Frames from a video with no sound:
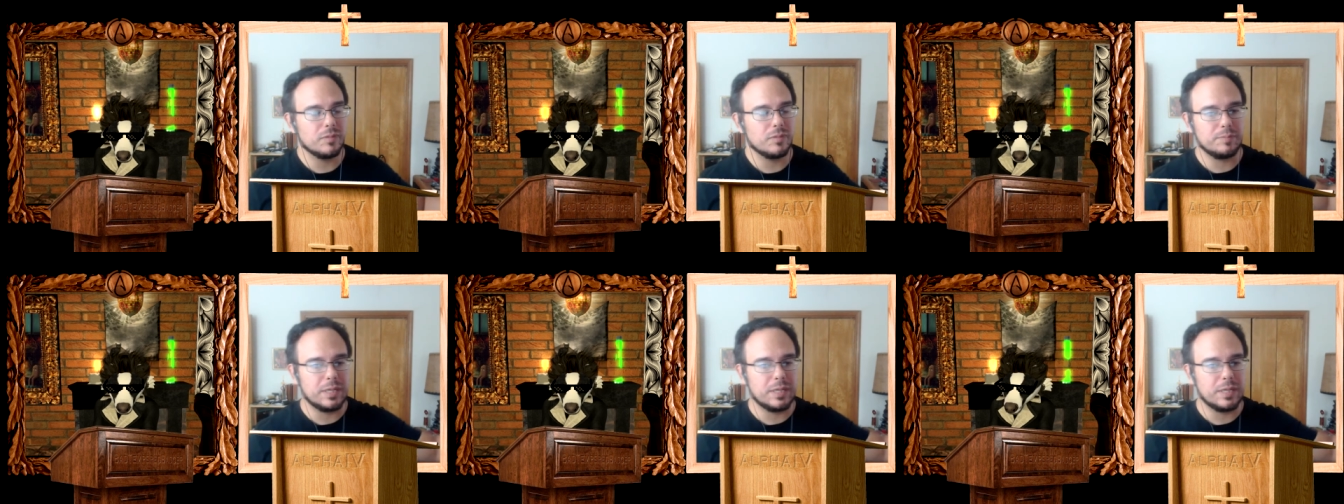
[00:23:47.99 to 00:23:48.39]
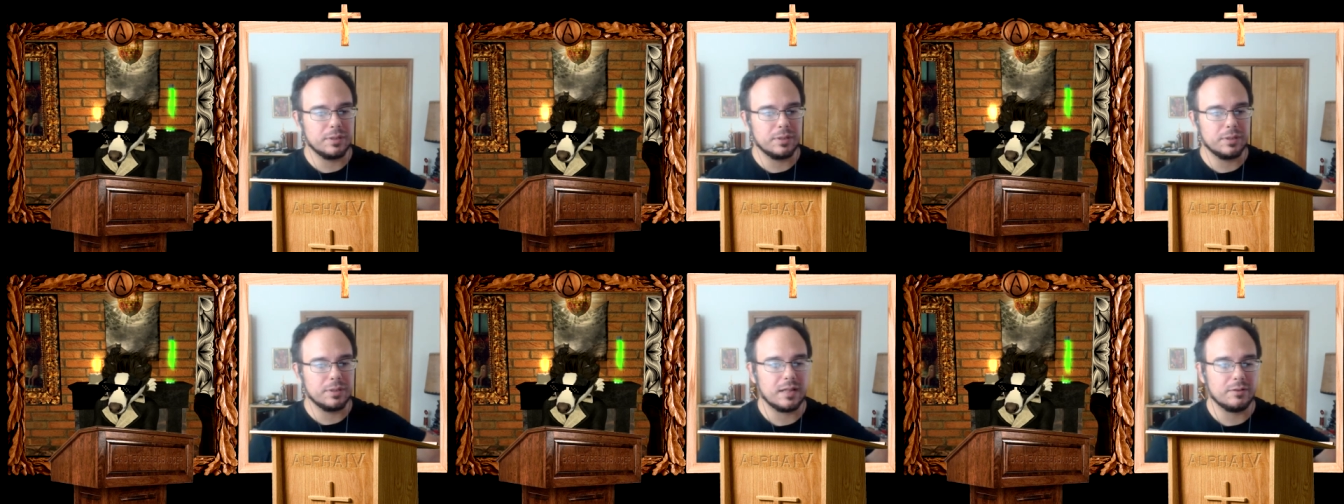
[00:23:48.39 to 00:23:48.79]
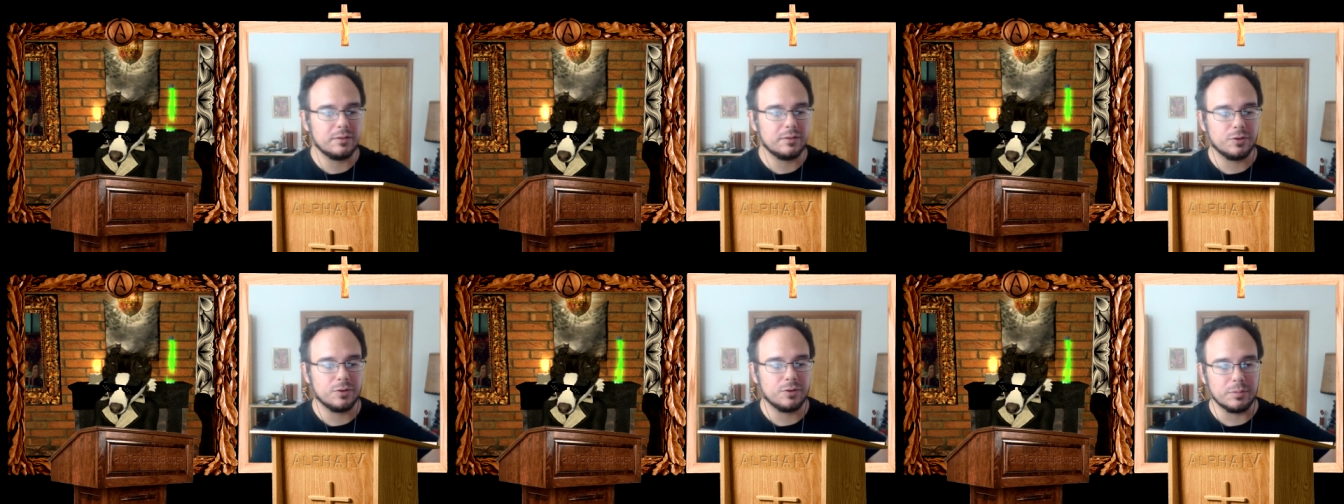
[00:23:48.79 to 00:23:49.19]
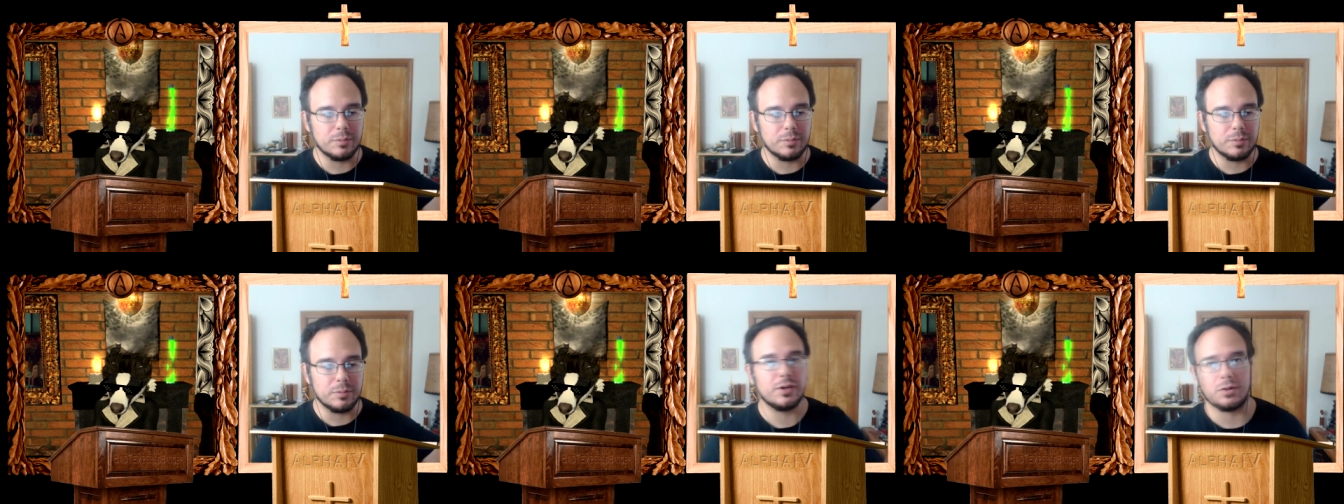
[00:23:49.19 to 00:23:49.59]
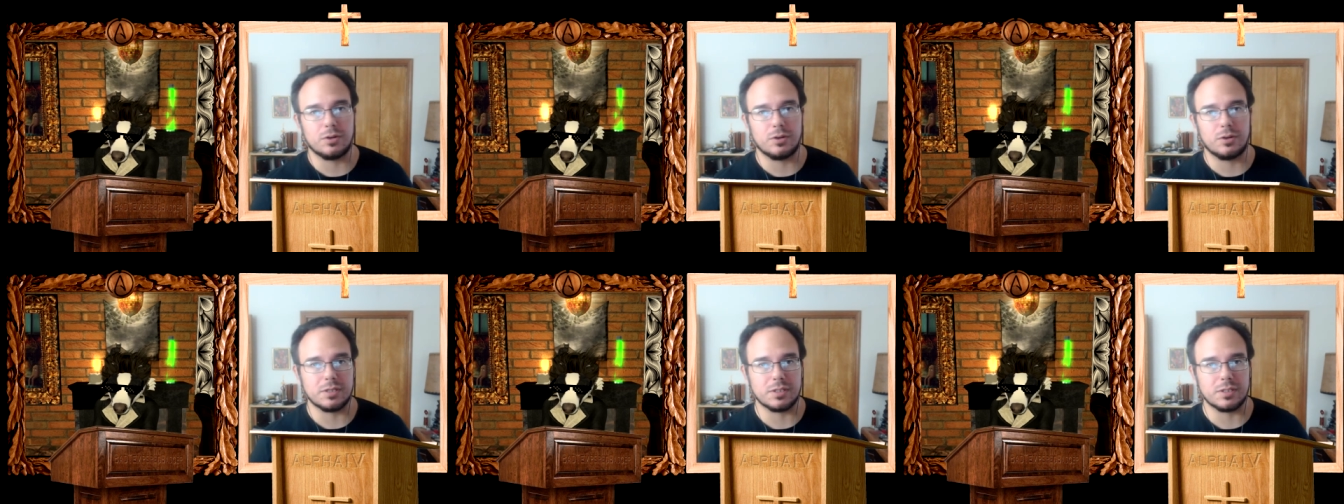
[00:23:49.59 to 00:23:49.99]
people in California move here
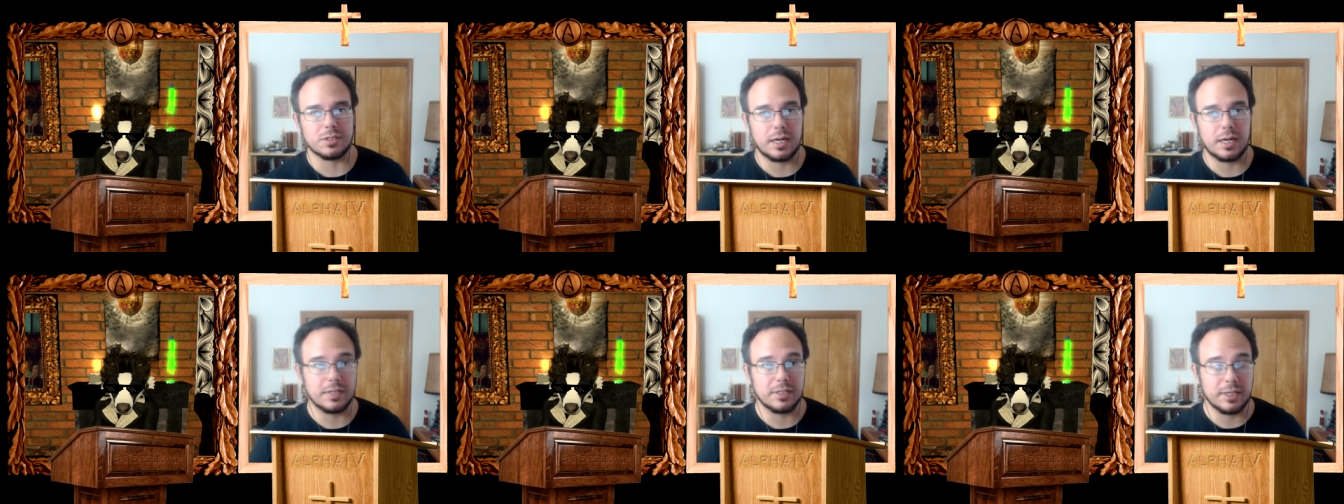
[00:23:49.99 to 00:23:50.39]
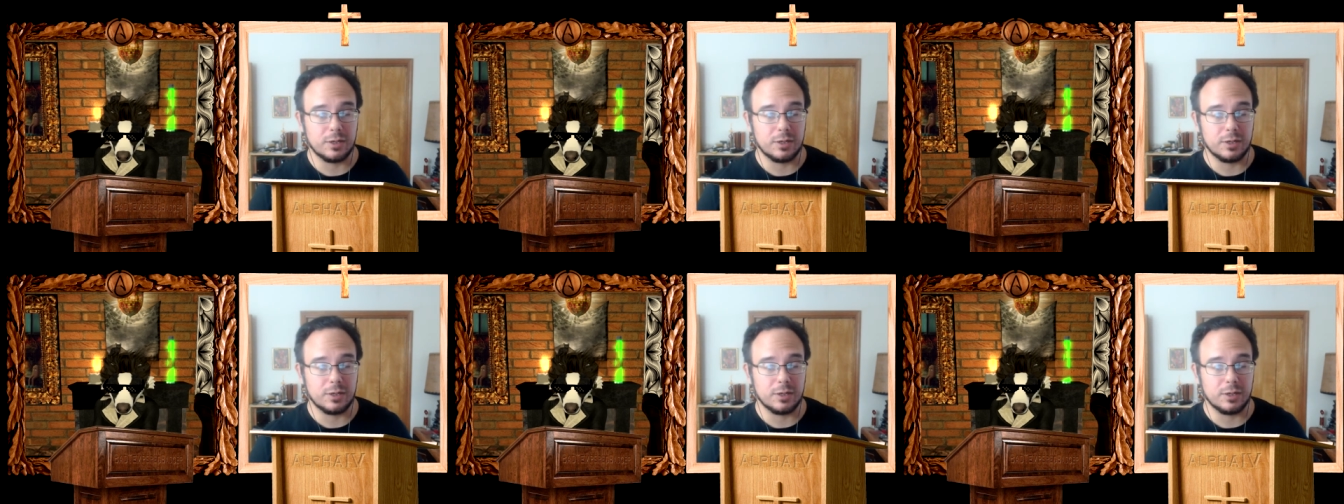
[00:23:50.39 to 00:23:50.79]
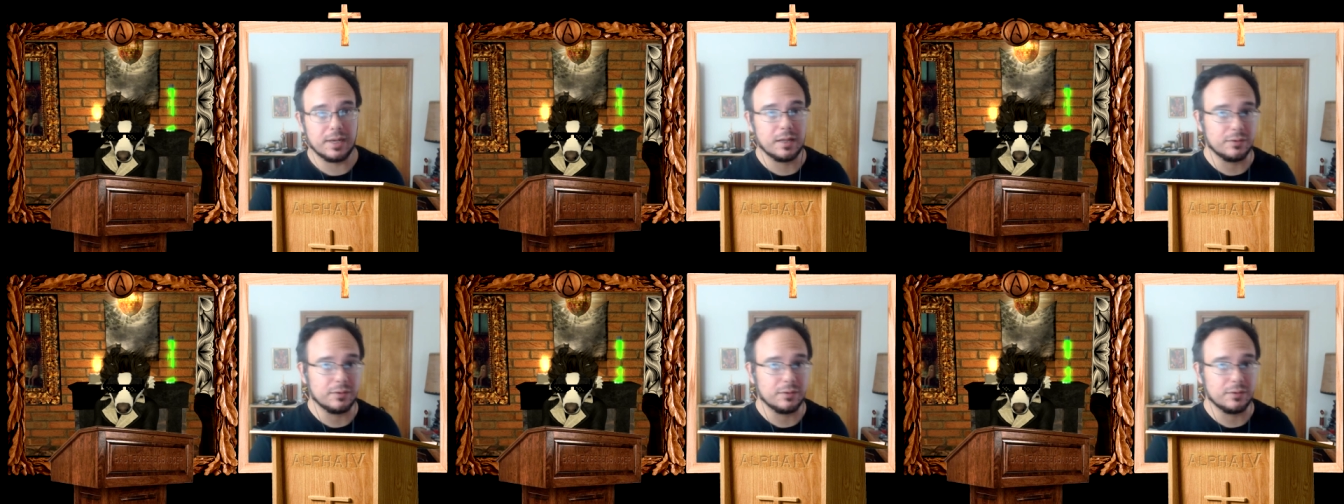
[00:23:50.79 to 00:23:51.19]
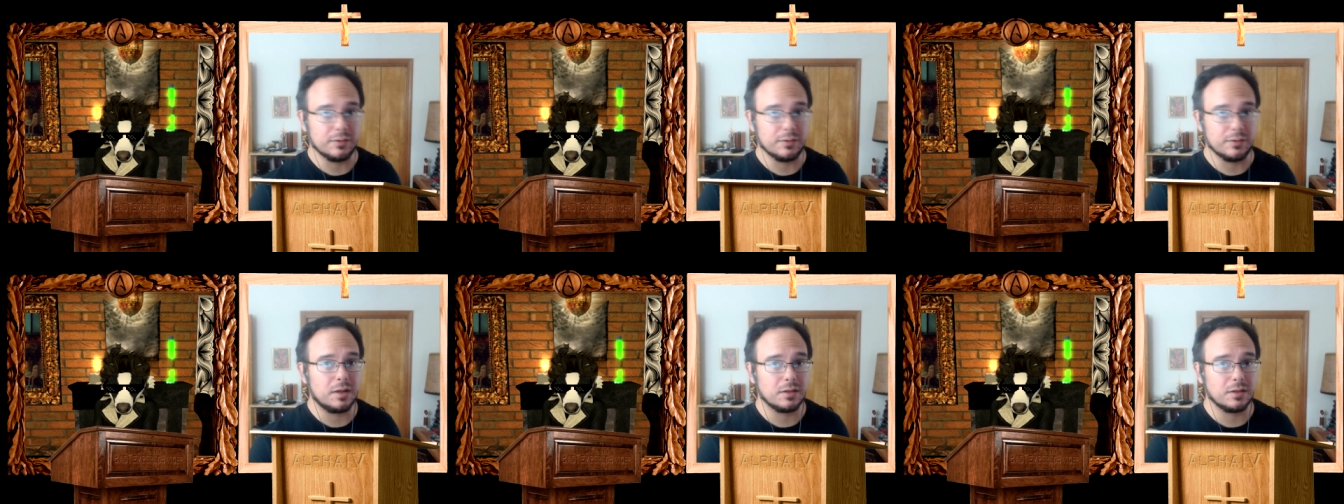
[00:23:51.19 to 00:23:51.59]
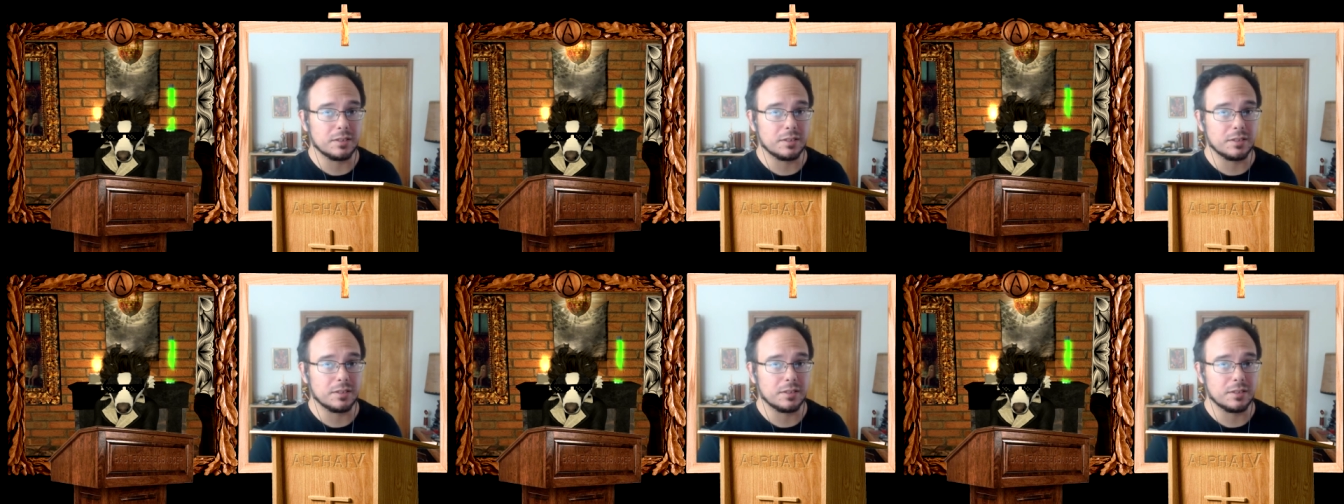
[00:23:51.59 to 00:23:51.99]
all the time to get away from California politics.